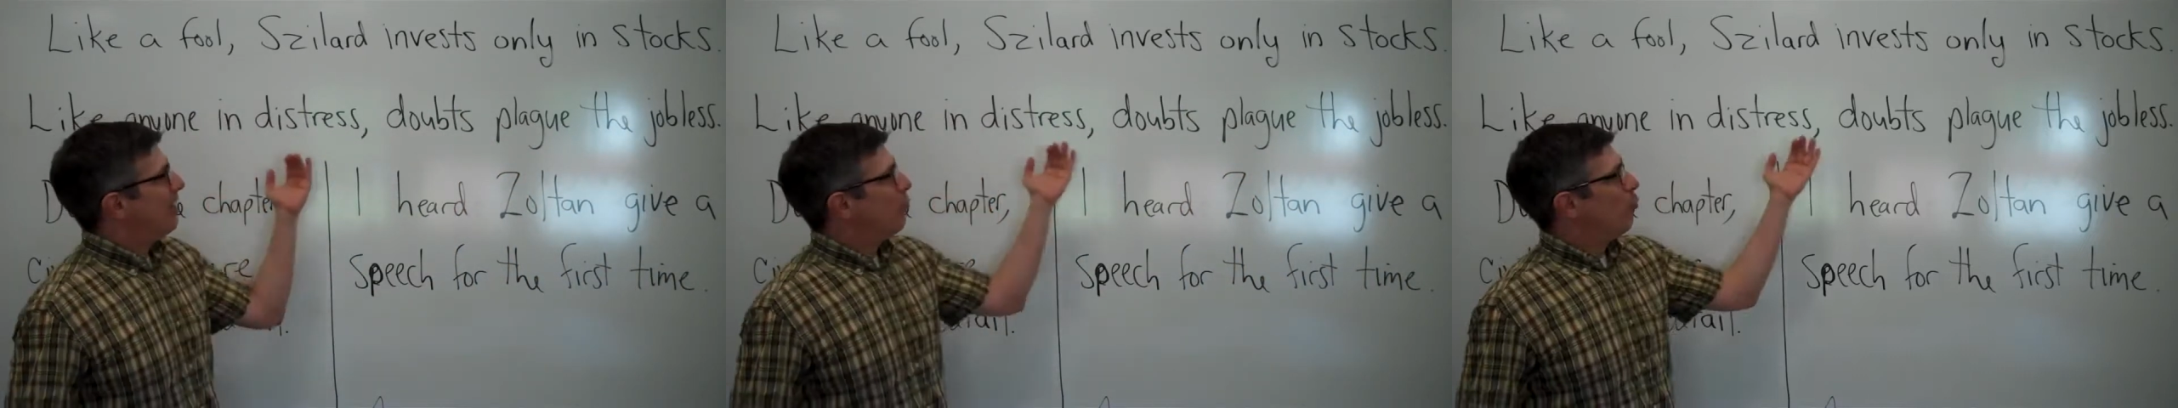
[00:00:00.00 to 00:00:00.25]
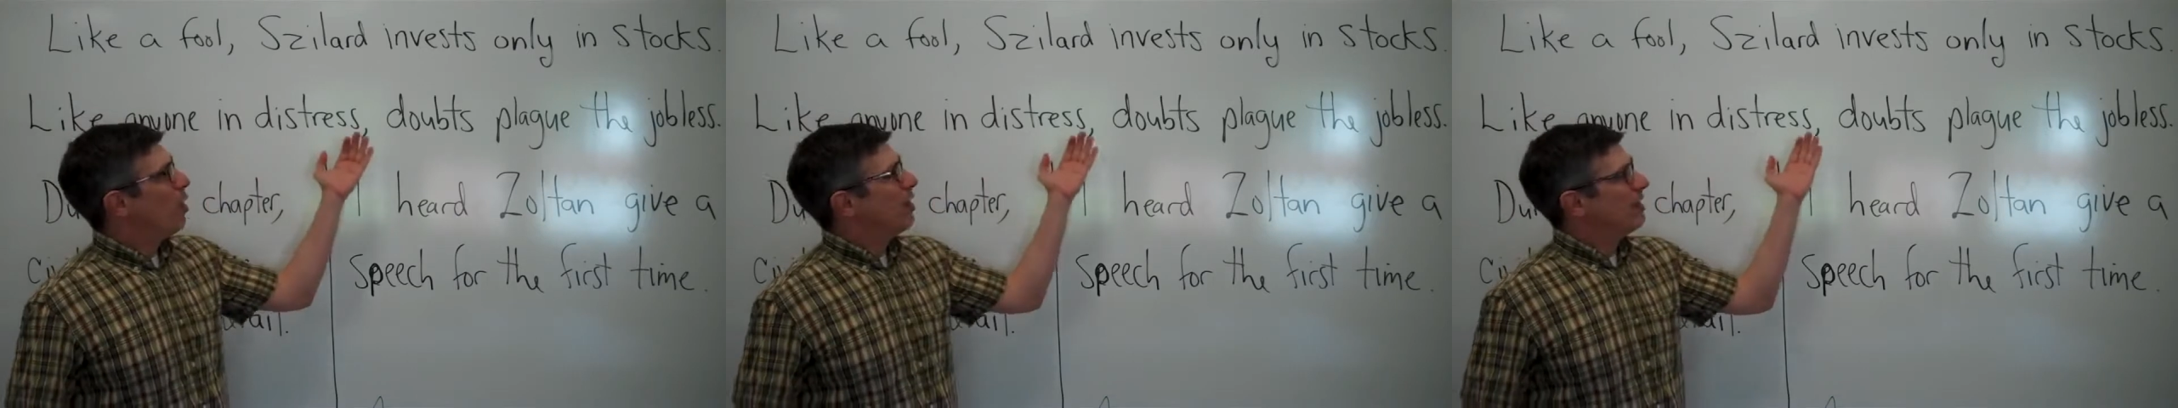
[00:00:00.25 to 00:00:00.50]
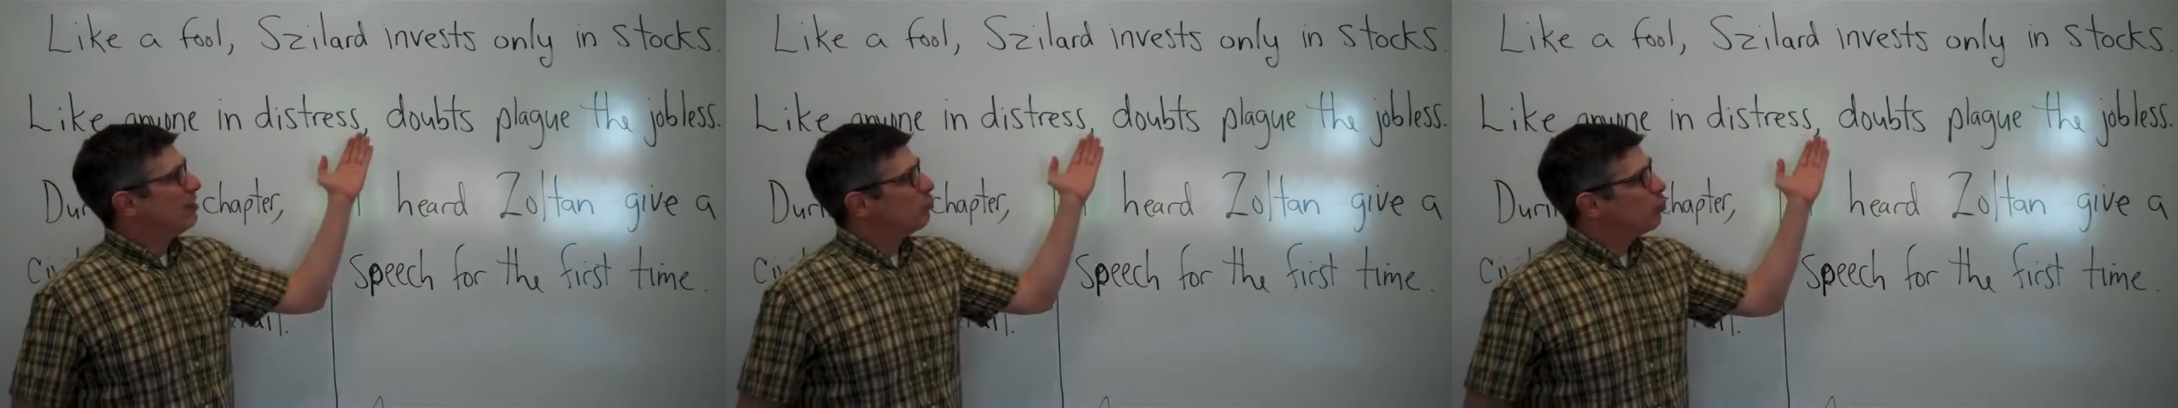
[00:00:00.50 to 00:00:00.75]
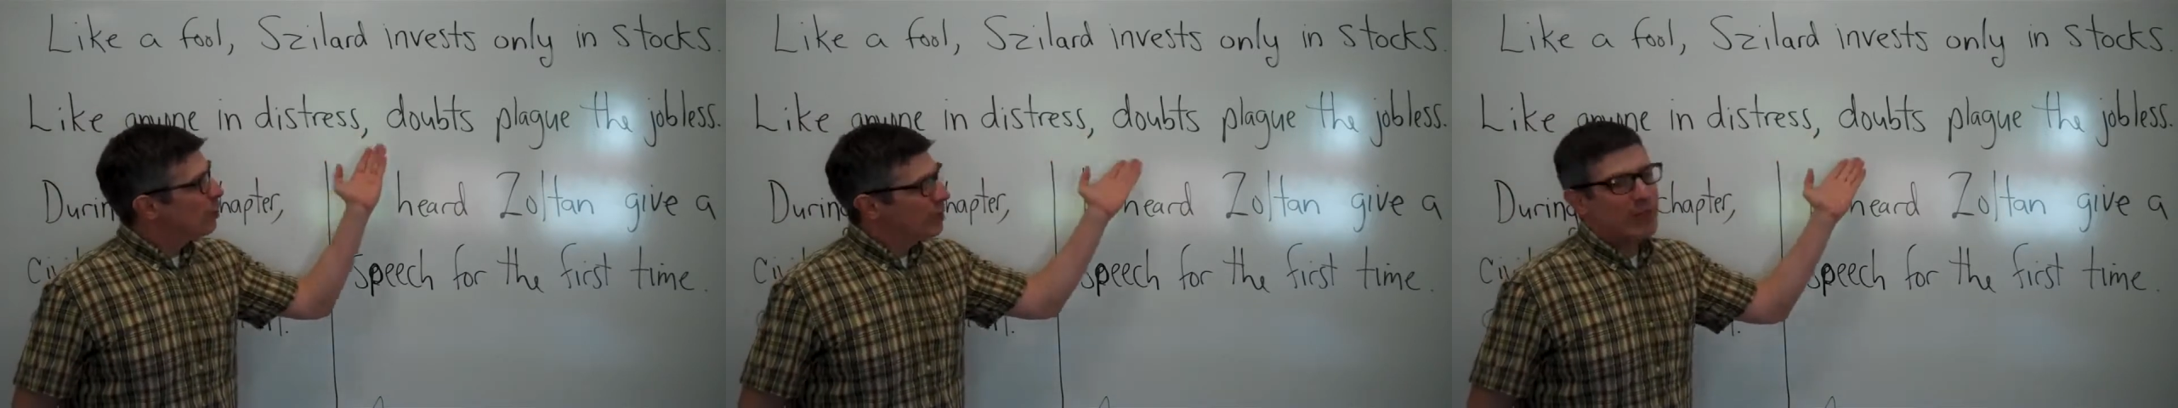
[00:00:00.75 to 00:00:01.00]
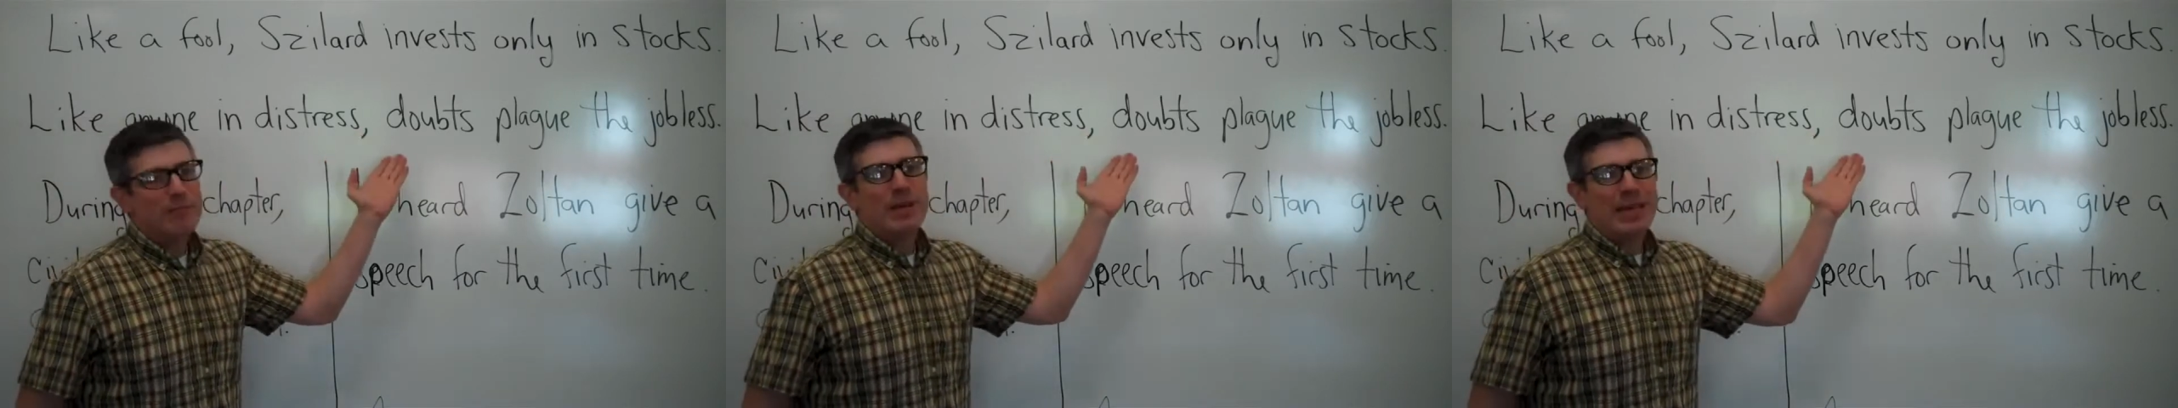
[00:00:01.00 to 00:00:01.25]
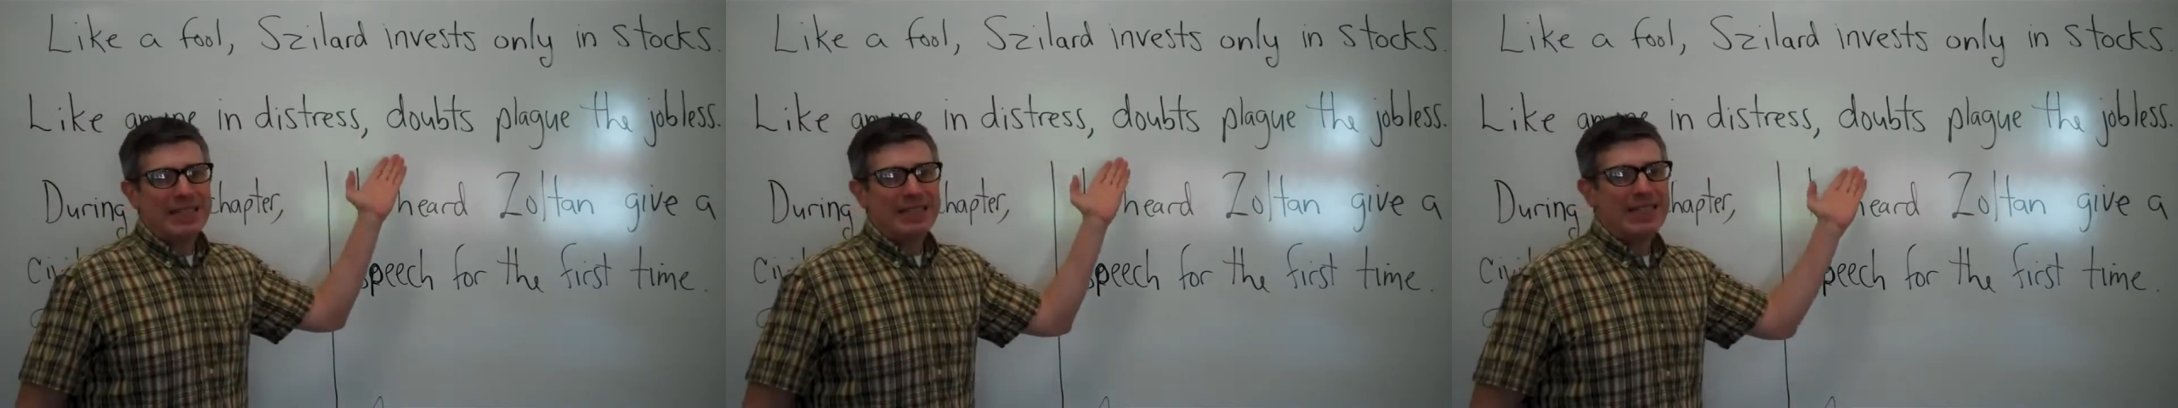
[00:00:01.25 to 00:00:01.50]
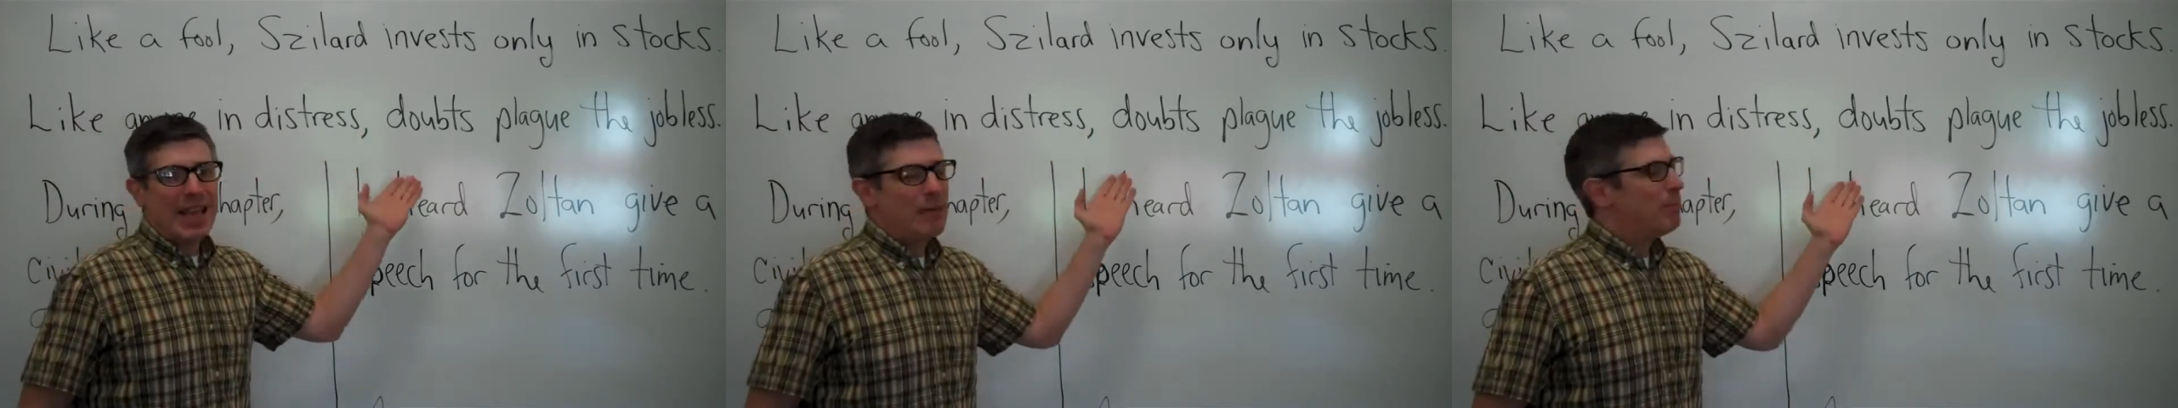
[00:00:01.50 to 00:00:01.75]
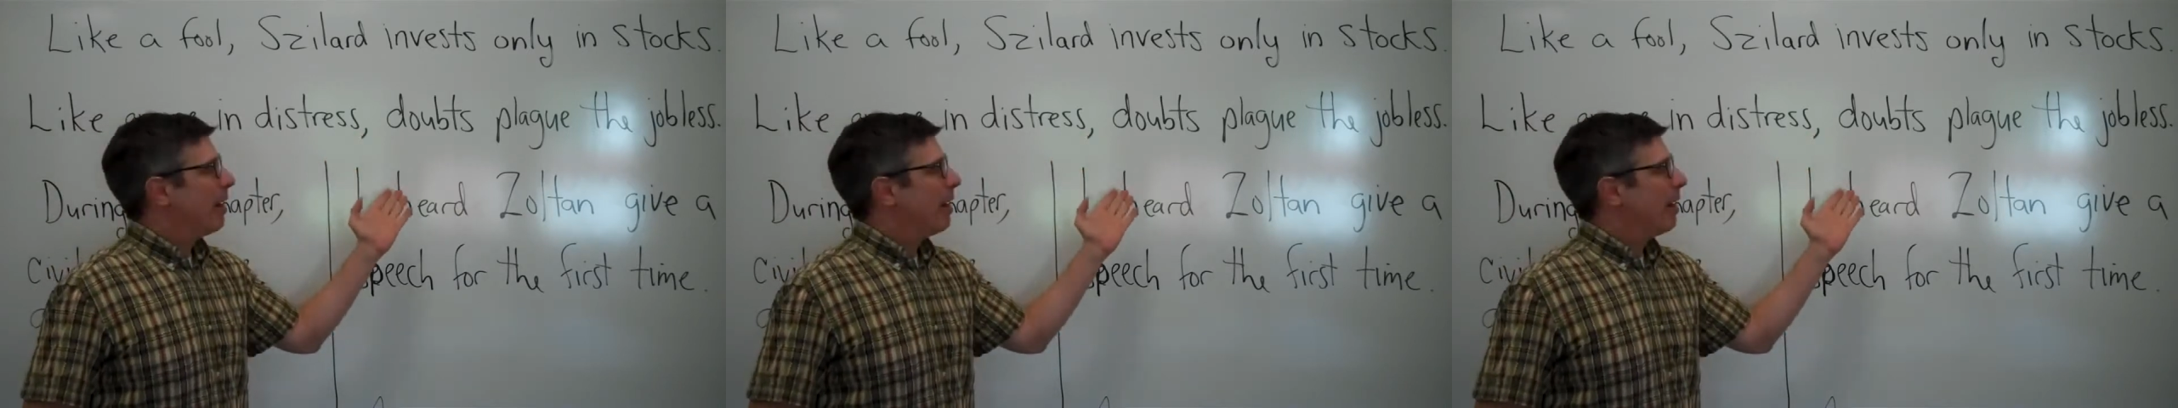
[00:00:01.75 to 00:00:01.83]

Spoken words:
what is really being said